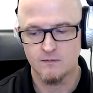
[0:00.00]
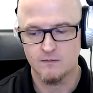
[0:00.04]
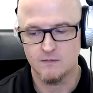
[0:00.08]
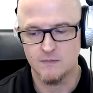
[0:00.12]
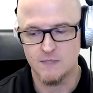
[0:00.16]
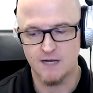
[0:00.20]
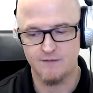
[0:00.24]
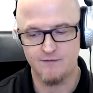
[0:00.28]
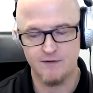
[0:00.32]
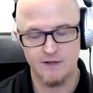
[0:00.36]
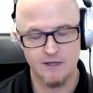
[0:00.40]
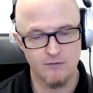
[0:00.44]

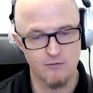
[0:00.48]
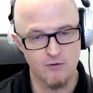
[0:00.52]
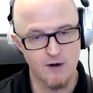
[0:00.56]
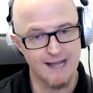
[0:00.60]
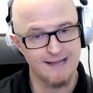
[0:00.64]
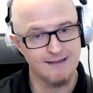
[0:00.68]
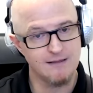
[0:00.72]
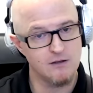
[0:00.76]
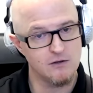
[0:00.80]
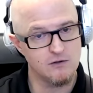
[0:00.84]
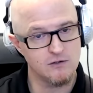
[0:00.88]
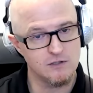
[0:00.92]
definitely
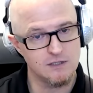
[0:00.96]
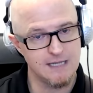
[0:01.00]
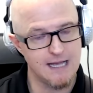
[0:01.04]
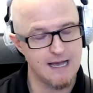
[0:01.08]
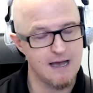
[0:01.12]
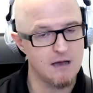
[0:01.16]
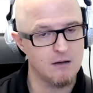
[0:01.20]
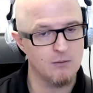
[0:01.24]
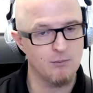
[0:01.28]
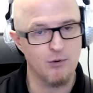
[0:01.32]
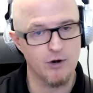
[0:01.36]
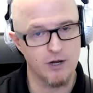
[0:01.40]
write those
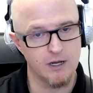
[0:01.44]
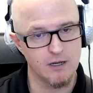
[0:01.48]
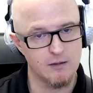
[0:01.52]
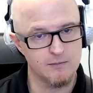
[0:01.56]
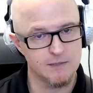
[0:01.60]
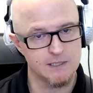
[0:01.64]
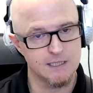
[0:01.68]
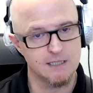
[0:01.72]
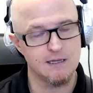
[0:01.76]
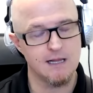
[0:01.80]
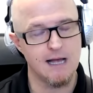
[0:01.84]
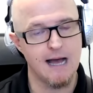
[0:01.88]
down, bring
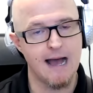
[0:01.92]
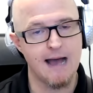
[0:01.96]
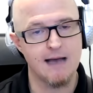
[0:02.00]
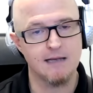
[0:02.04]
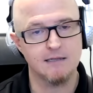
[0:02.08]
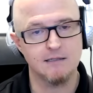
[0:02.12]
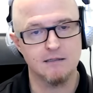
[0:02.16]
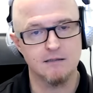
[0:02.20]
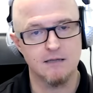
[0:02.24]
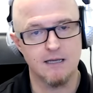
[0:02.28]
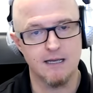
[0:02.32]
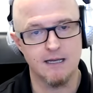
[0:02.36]
them to
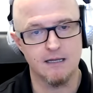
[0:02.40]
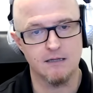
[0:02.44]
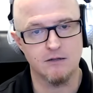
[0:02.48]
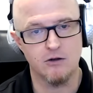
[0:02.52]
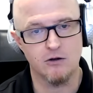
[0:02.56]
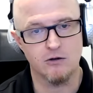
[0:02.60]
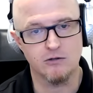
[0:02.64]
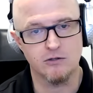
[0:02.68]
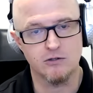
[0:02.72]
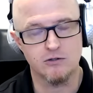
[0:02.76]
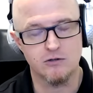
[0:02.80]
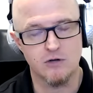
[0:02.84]
class, and
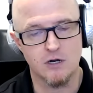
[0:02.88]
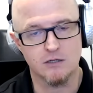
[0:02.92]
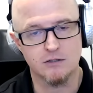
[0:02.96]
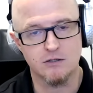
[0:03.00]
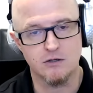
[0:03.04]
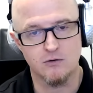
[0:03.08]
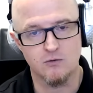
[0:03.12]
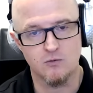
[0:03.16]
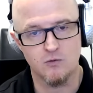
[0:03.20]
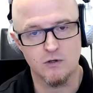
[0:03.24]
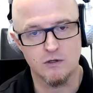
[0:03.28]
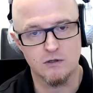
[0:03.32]
your
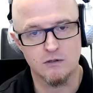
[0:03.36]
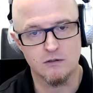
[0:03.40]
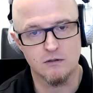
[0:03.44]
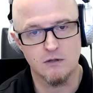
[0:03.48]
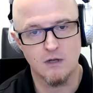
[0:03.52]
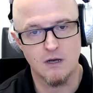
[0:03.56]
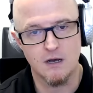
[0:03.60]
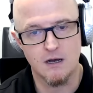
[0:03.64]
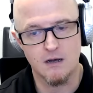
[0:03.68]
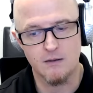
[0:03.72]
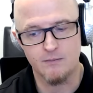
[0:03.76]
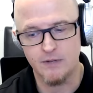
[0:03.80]
instructor
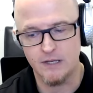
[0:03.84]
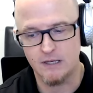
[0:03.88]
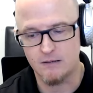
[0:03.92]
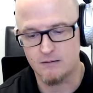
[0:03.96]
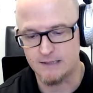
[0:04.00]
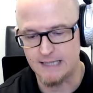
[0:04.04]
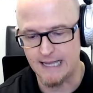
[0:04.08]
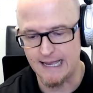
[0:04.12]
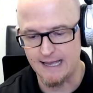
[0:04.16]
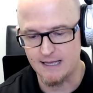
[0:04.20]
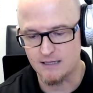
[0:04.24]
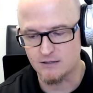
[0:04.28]
will be
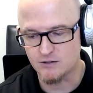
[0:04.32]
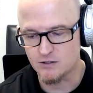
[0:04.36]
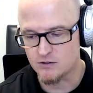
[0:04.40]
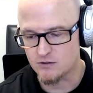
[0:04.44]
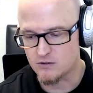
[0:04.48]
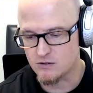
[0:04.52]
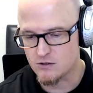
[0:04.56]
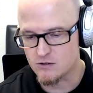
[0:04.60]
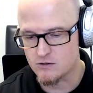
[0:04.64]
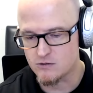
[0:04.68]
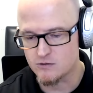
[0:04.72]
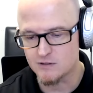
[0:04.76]
able to answer
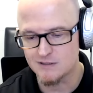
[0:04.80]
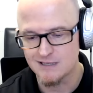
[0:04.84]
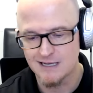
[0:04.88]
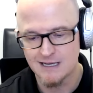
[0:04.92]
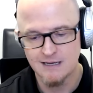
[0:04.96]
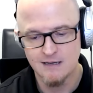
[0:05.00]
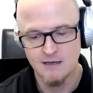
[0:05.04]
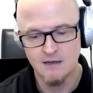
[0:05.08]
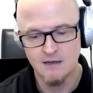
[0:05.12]
those.